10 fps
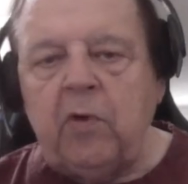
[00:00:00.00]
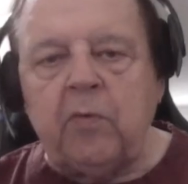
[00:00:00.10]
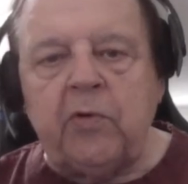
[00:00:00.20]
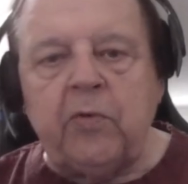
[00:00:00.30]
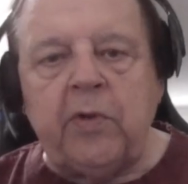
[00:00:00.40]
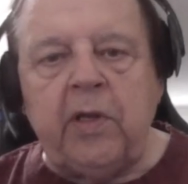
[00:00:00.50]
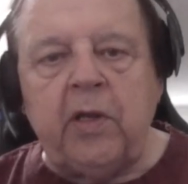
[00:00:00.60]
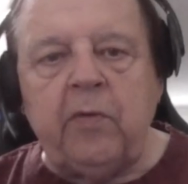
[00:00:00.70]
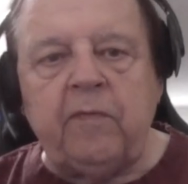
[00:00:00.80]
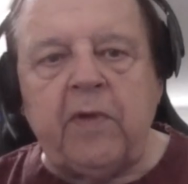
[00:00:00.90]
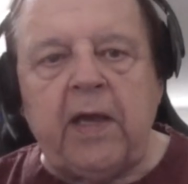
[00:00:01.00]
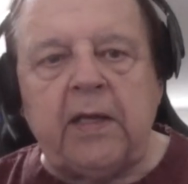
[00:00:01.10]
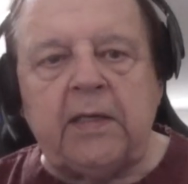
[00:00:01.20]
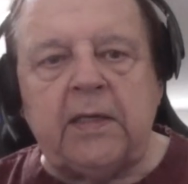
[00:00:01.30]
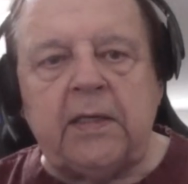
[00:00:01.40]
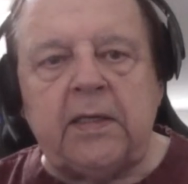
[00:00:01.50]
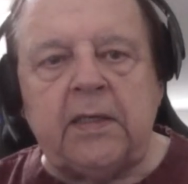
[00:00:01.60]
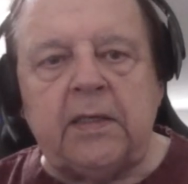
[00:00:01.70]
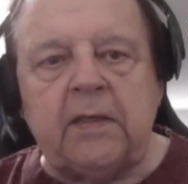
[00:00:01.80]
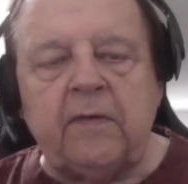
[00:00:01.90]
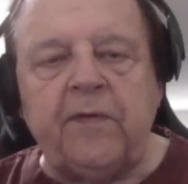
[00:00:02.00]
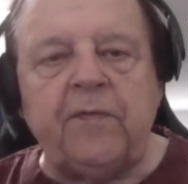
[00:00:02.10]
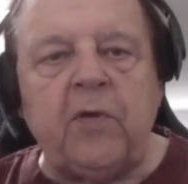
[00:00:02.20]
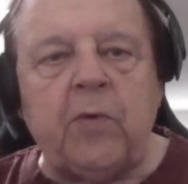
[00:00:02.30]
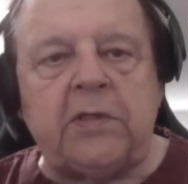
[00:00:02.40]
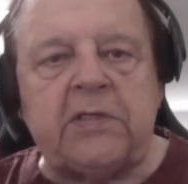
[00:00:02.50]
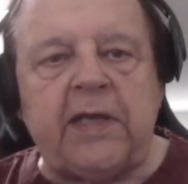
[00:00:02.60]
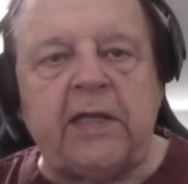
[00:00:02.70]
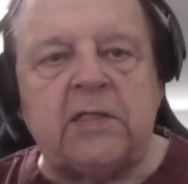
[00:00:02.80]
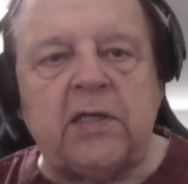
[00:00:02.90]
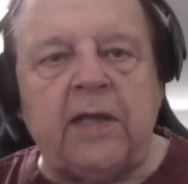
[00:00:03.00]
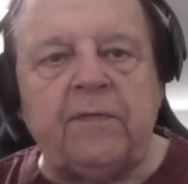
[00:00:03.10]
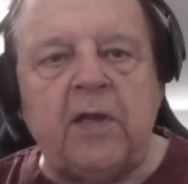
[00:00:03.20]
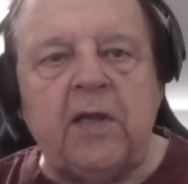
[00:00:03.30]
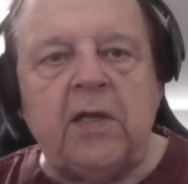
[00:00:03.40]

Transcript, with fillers: doing here. We've got uh, 51 seconds left.